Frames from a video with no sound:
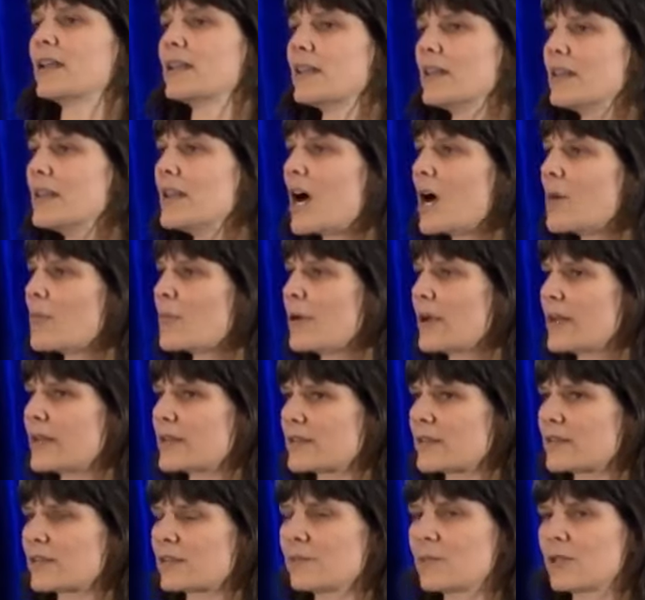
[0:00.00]
key operating
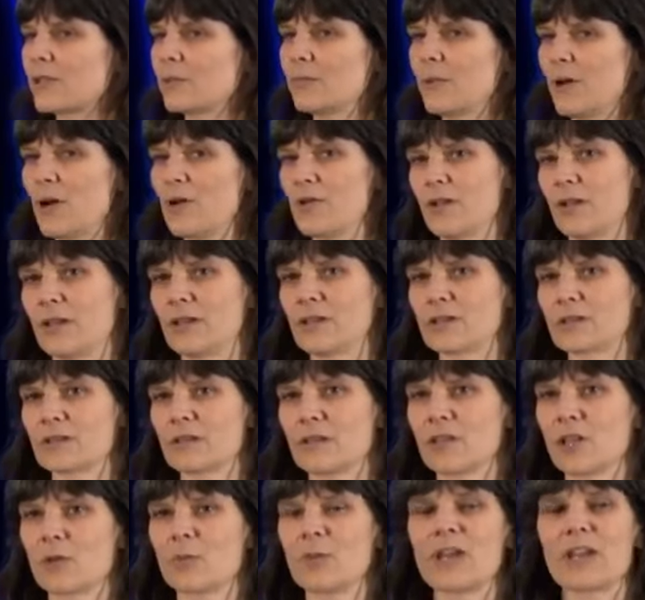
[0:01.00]
system components
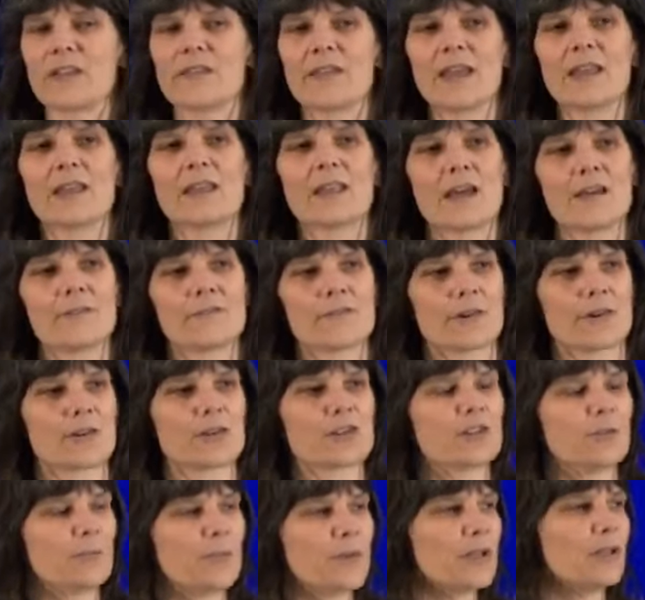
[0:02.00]
that we can then
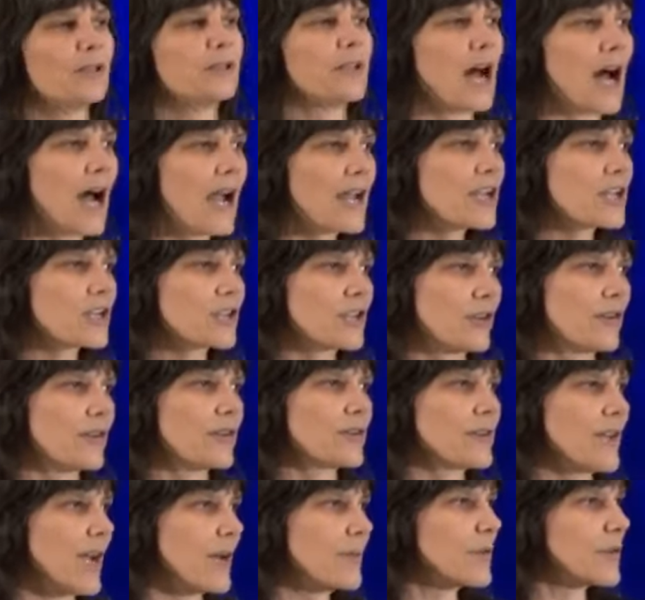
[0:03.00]
leverage to build
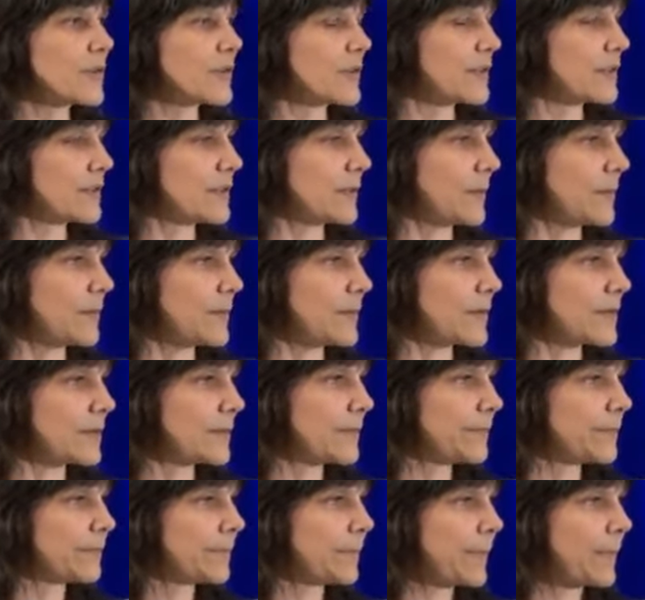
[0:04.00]
high-assurance cyber
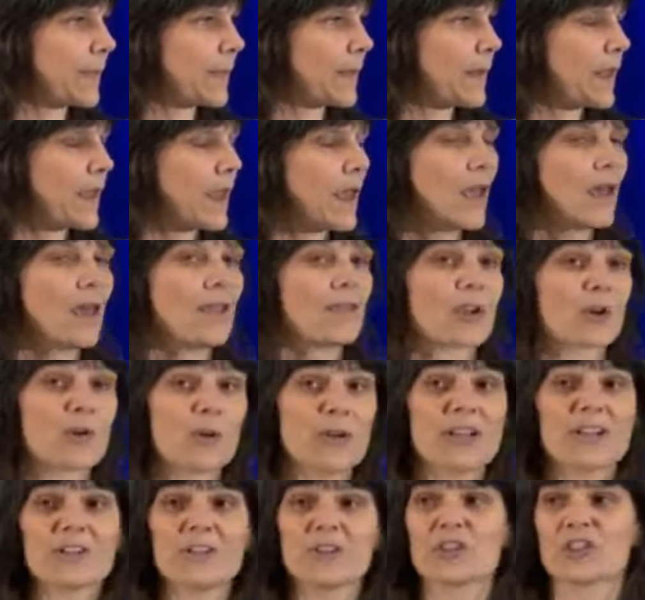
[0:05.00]
systems. The
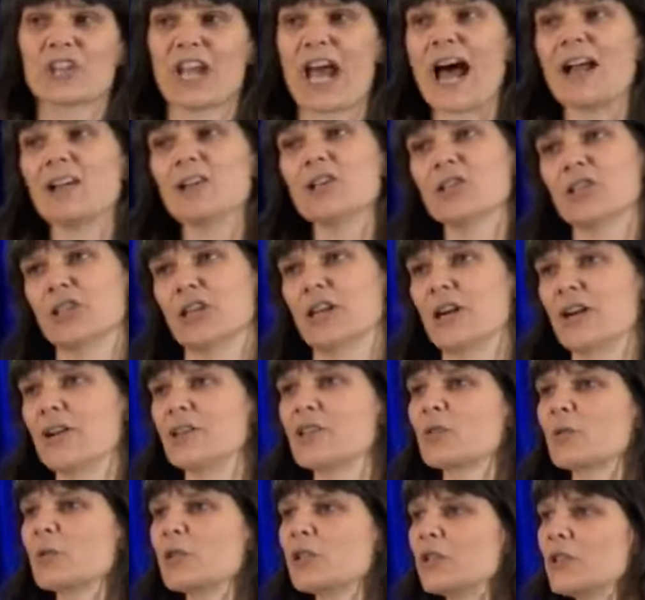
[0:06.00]
critical challenge here
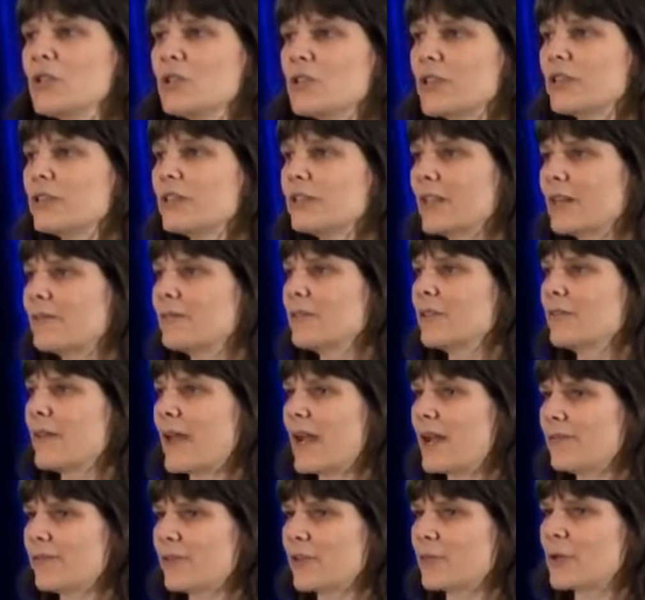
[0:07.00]
is reducing the level of
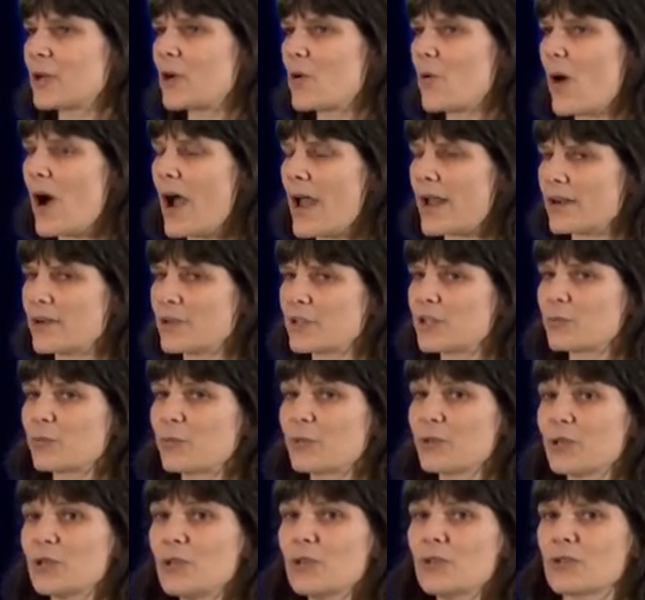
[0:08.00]
effort required to
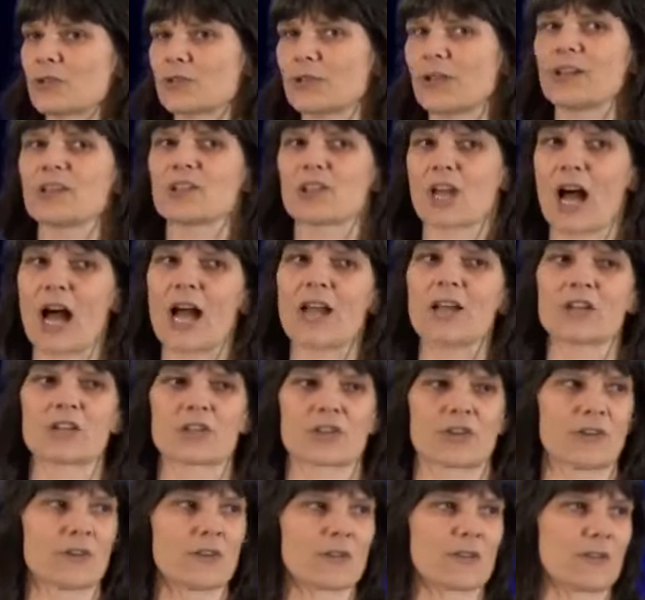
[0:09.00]
produce such
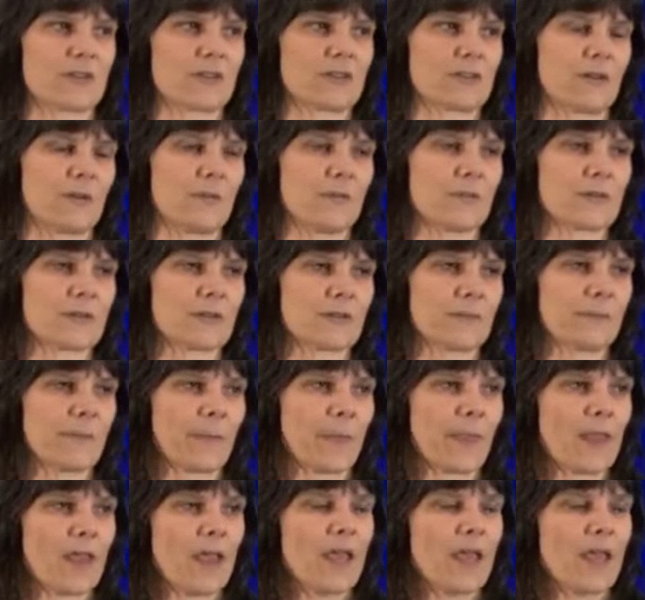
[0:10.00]
high-assurance systems.